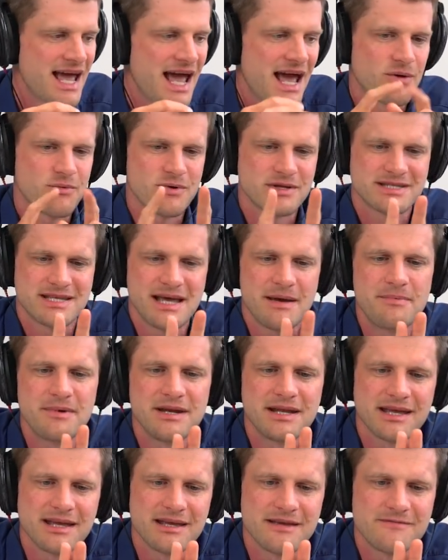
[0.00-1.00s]
And what's
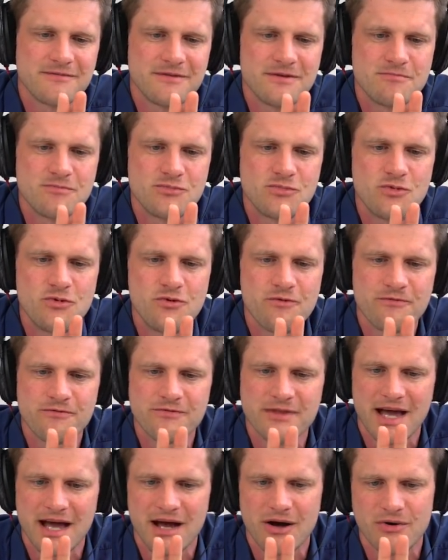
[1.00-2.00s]
happening if we move
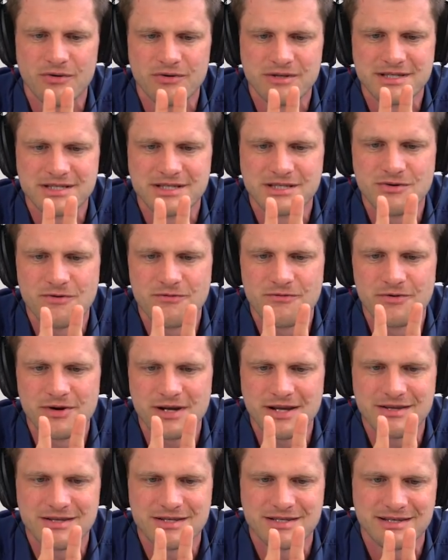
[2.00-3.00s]
now these two
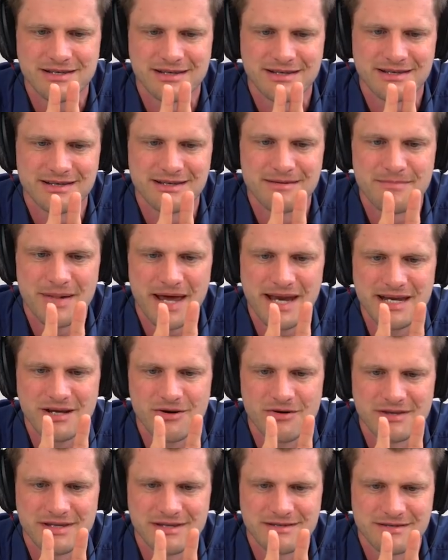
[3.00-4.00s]
frequency, depending
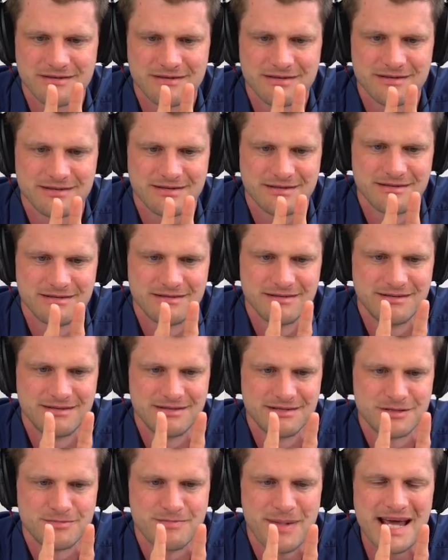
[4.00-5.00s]
on this, the,
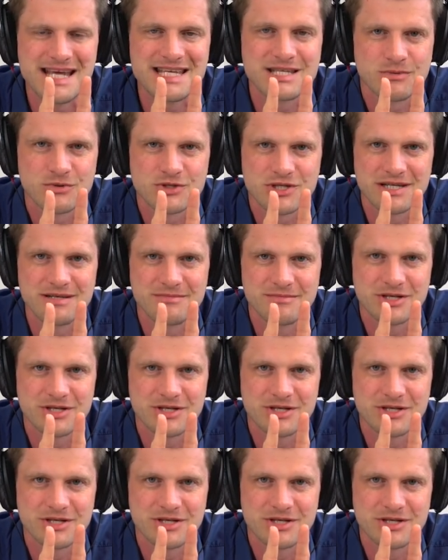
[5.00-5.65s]
the space which in